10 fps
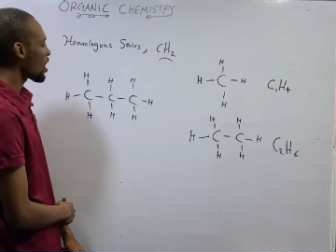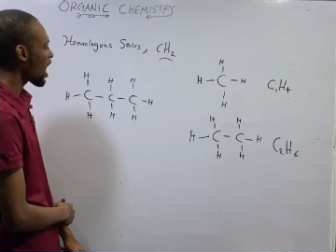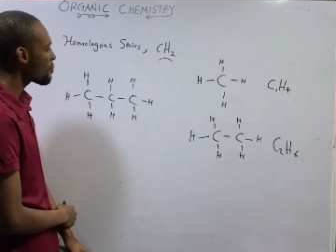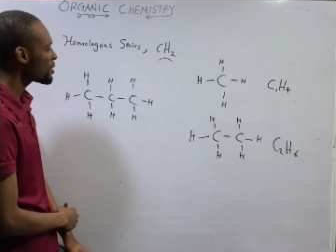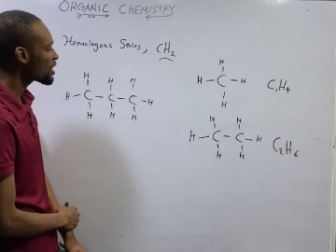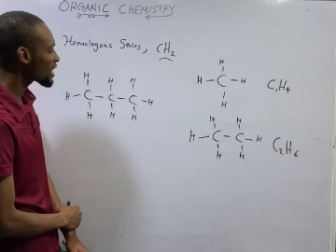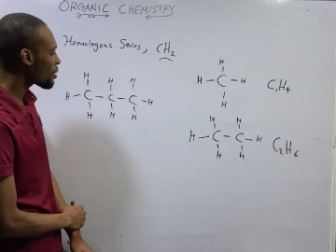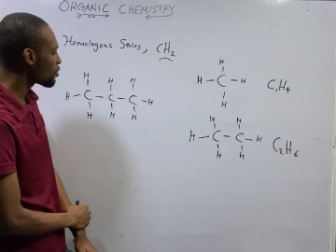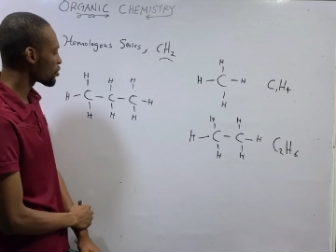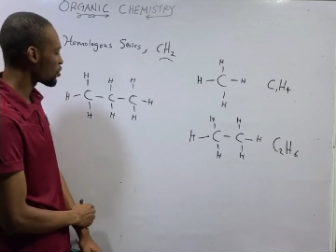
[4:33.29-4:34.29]
How many
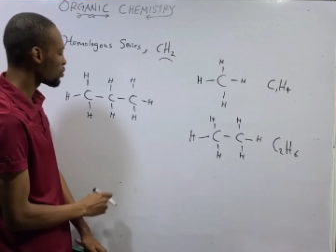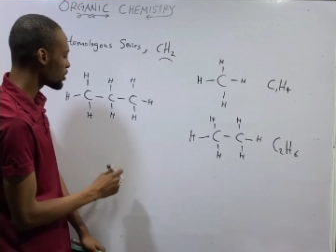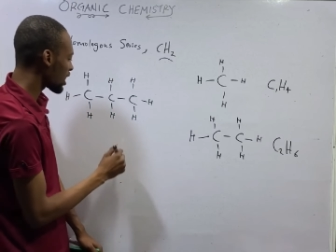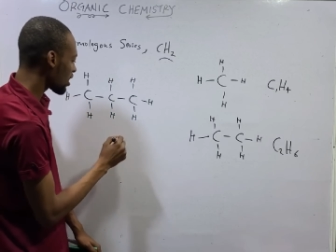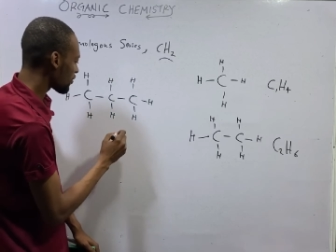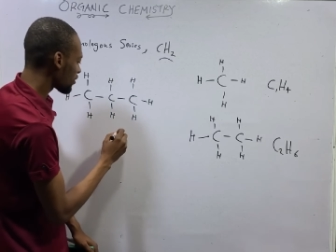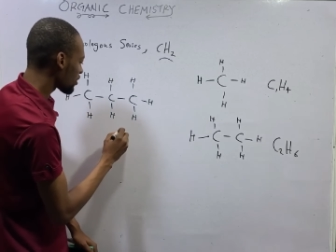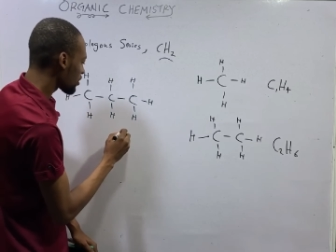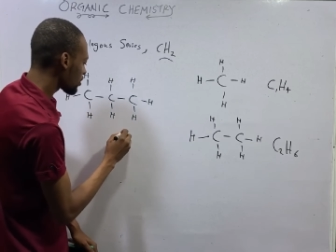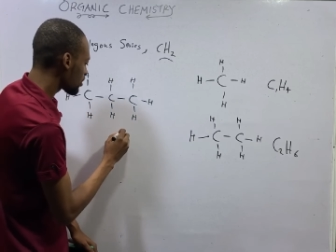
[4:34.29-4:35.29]
carbons do we have?
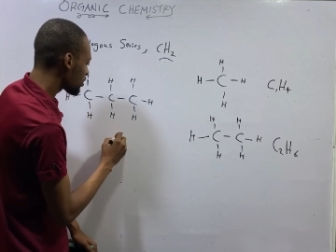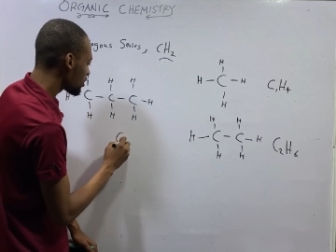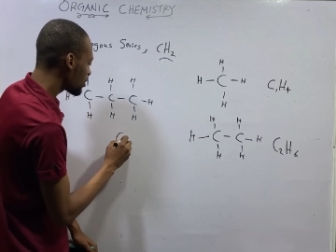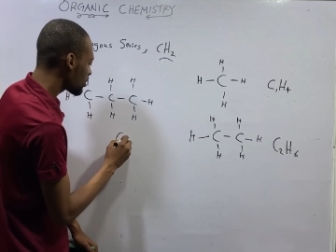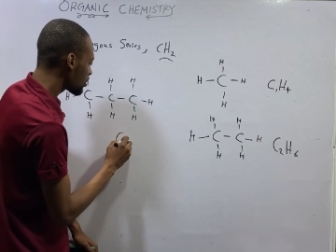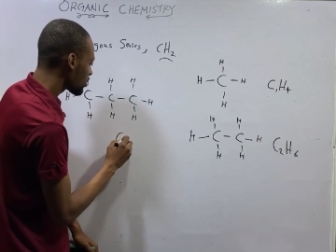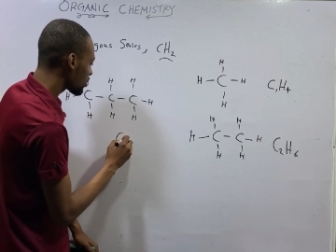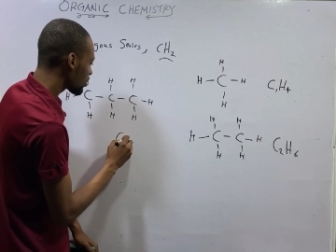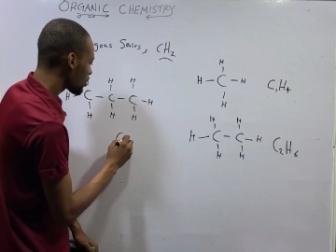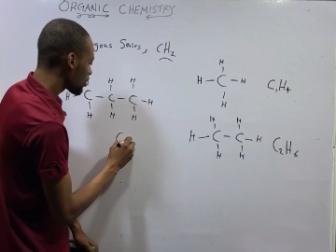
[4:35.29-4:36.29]
C
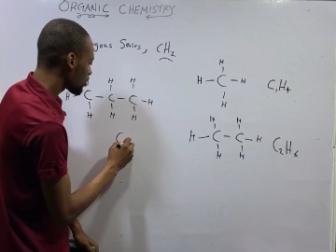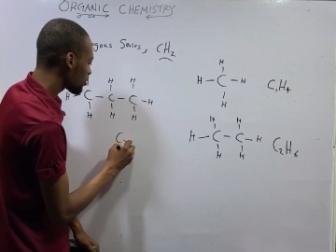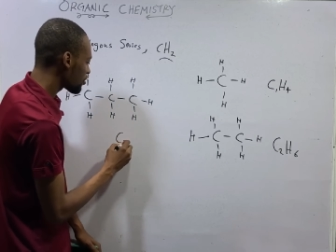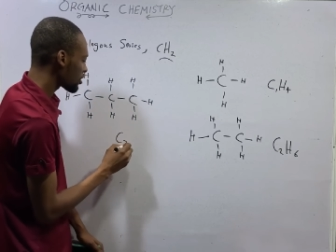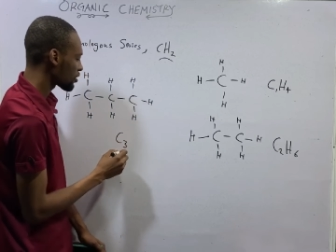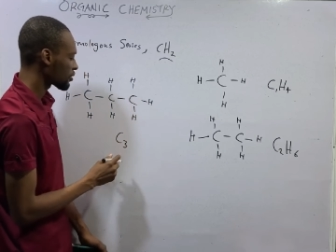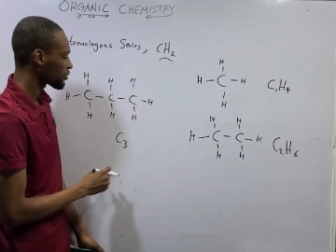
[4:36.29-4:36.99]
three.